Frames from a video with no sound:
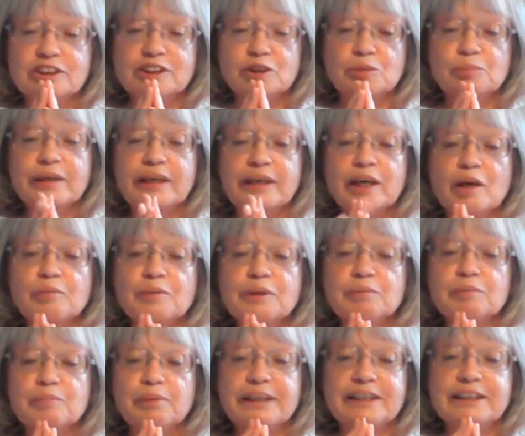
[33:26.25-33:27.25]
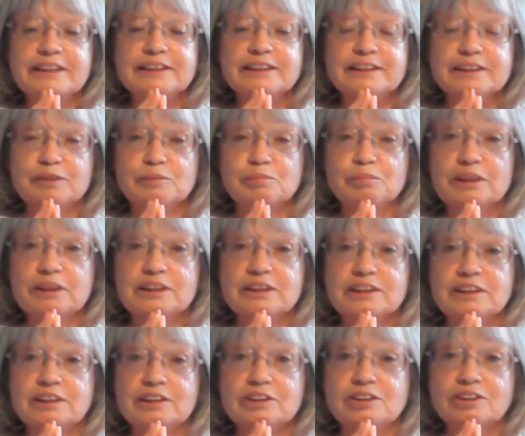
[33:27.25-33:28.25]
It's a becoming peace
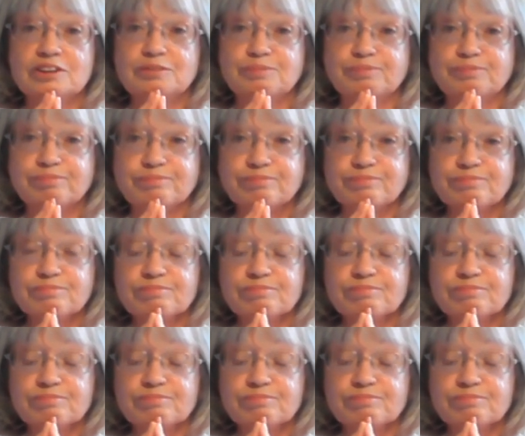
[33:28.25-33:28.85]
meditation.